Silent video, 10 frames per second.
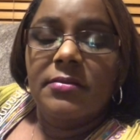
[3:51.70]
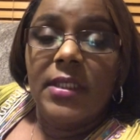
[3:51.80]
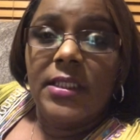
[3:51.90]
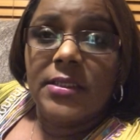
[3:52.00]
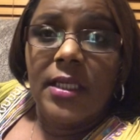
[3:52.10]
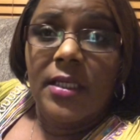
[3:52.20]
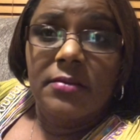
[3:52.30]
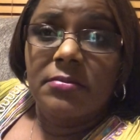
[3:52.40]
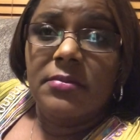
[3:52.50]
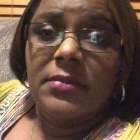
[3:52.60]
as I,
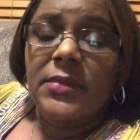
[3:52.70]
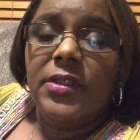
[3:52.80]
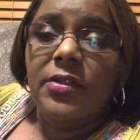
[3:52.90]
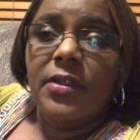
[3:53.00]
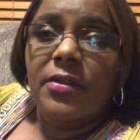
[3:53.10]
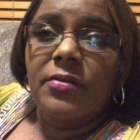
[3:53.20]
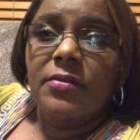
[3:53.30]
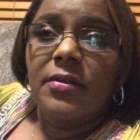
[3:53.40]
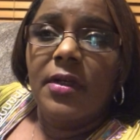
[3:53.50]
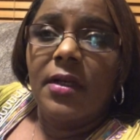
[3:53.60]
you know,
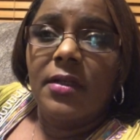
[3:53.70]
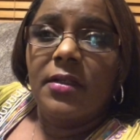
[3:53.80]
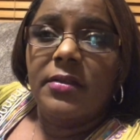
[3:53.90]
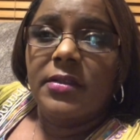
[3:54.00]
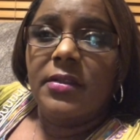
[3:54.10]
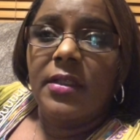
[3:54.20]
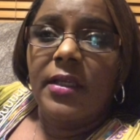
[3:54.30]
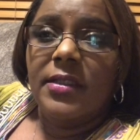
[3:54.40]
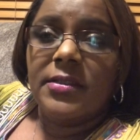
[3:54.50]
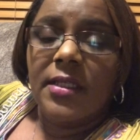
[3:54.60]

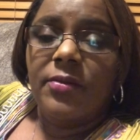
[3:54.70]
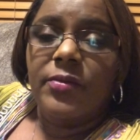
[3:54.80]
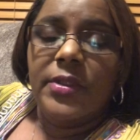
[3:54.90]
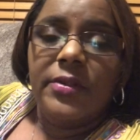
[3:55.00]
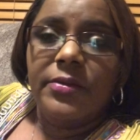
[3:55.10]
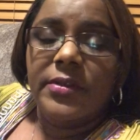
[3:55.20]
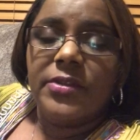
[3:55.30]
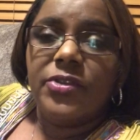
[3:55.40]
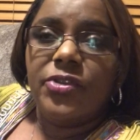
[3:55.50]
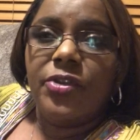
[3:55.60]
as I went through
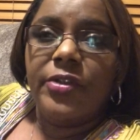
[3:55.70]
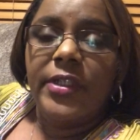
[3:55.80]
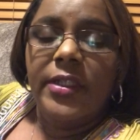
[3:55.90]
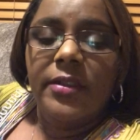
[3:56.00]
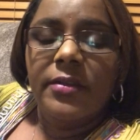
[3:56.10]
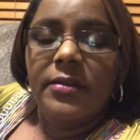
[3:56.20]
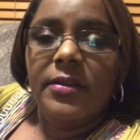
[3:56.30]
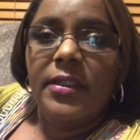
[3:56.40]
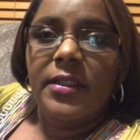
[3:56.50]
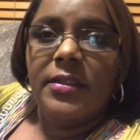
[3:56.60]
this journey,
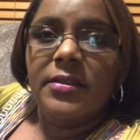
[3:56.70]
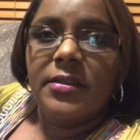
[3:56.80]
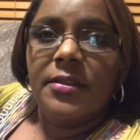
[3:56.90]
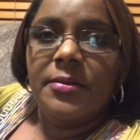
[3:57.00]
and